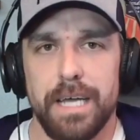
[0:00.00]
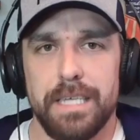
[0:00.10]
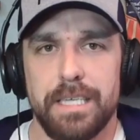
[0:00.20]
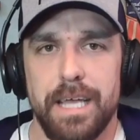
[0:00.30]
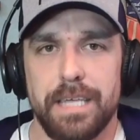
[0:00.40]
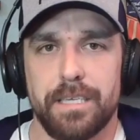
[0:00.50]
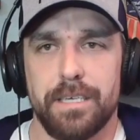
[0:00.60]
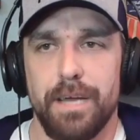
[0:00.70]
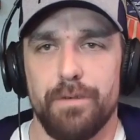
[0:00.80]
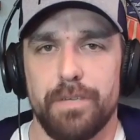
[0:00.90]

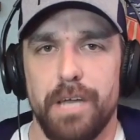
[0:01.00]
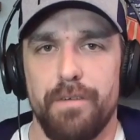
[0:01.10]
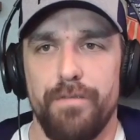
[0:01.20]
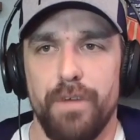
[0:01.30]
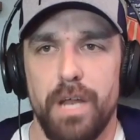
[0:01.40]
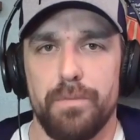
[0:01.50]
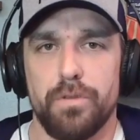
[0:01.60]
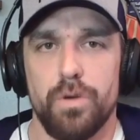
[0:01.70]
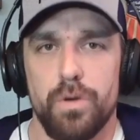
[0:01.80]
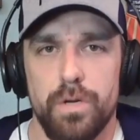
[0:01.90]
That was kind of a fun
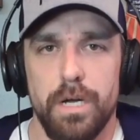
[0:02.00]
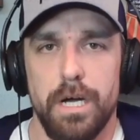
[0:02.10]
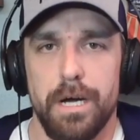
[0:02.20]
episode.